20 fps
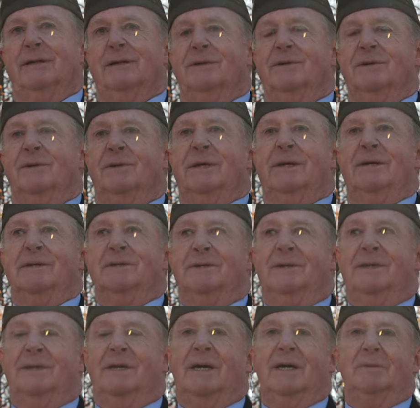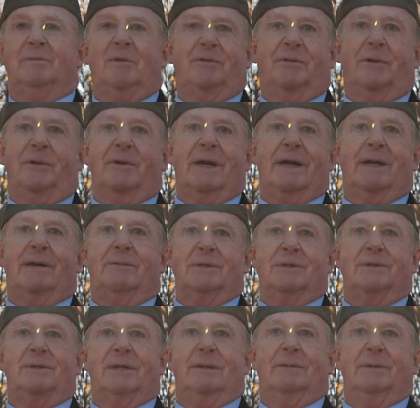in 2009. Before that, I
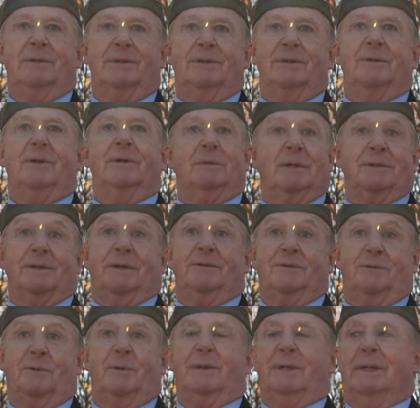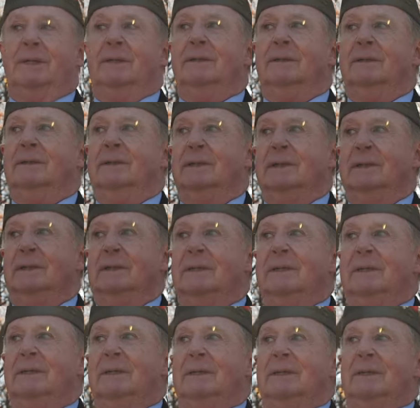wasn't able to do it because I was working.
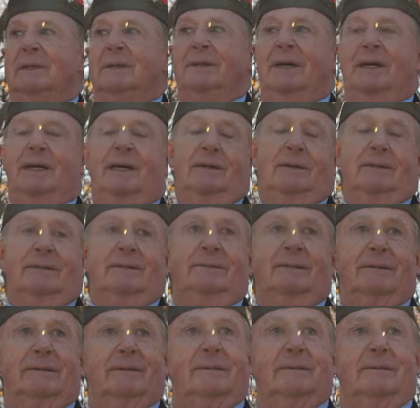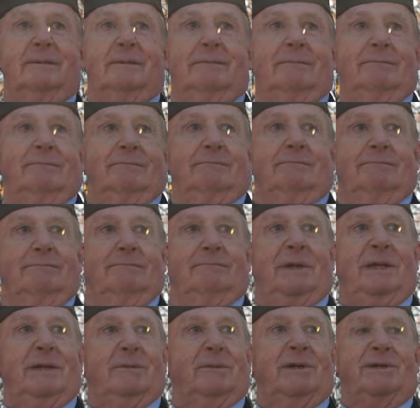Now,
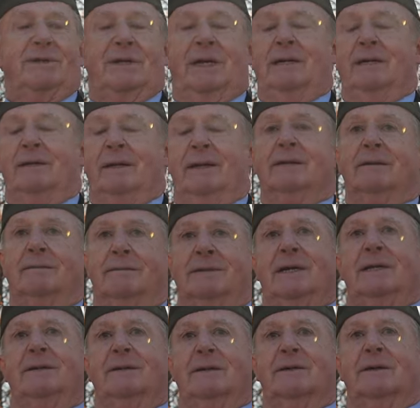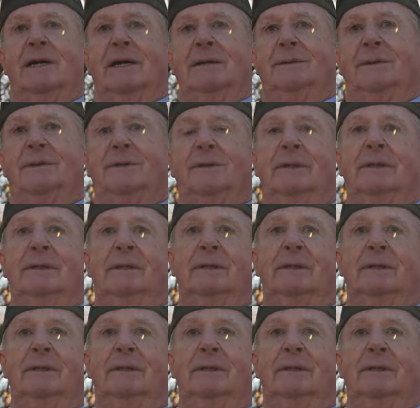being retired, I can take the time to do it.